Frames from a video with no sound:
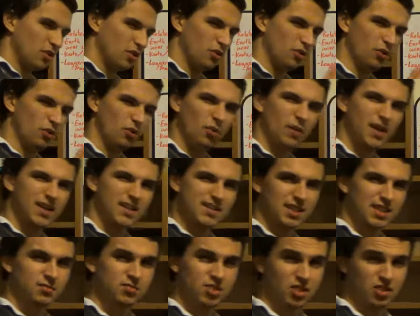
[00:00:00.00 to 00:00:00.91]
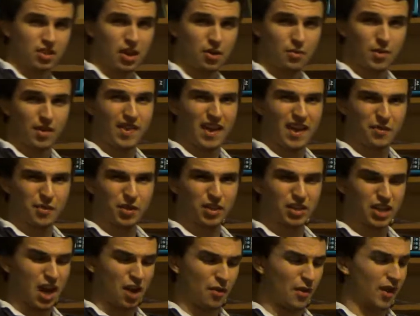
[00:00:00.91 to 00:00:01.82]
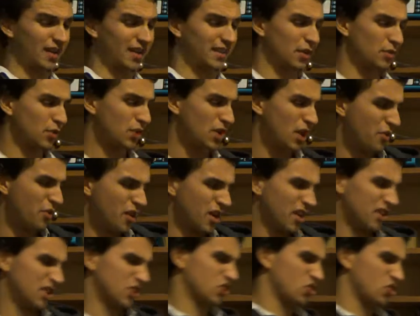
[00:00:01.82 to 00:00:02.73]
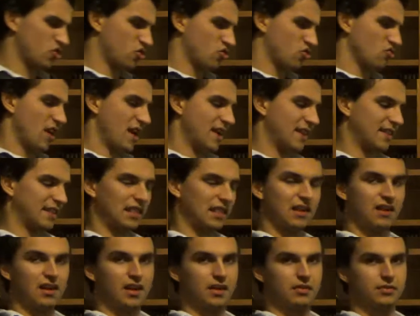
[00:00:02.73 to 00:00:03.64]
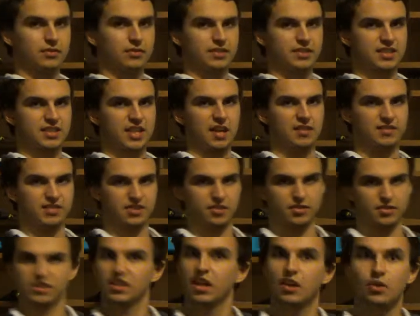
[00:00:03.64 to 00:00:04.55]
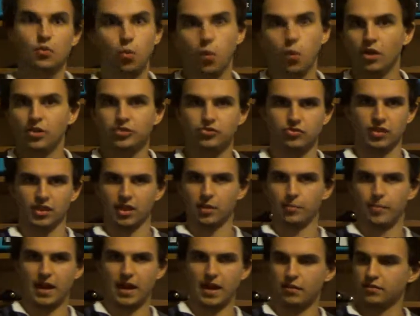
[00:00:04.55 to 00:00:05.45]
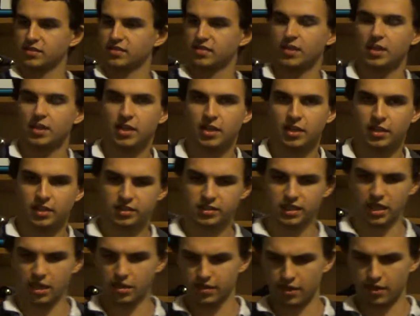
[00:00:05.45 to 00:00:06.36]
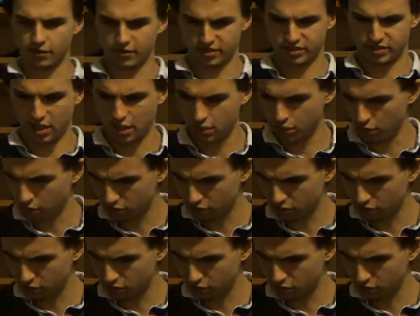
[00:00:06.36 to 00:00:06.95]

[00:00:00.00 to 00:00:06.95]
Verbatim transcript: always seemed to know where they were going. They were going in a straight line all the time, so there was no wandering about. You know, there was no, oh